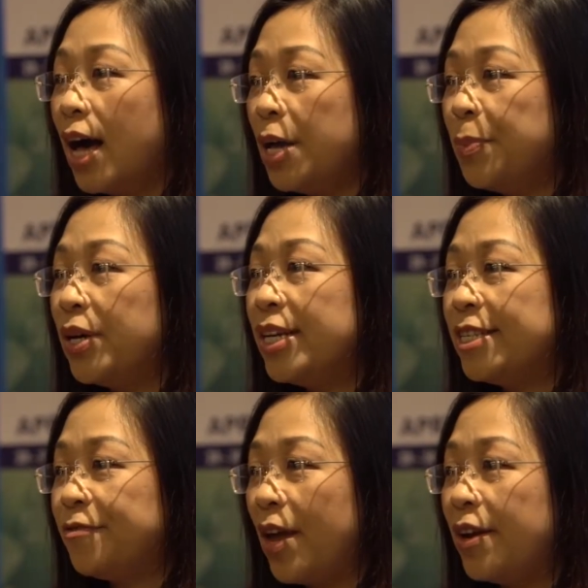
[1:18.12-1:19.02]
April
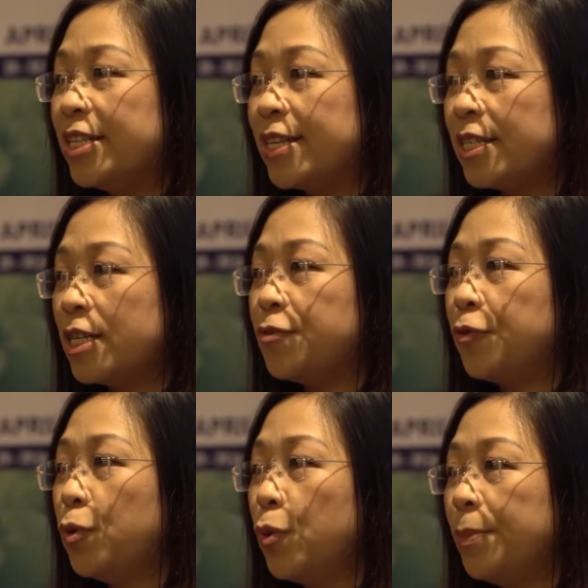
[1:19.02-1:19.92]
is very
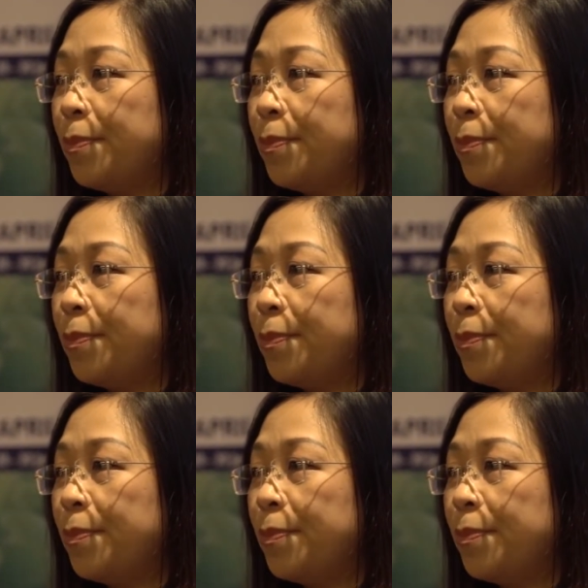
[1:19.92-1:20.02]
successful with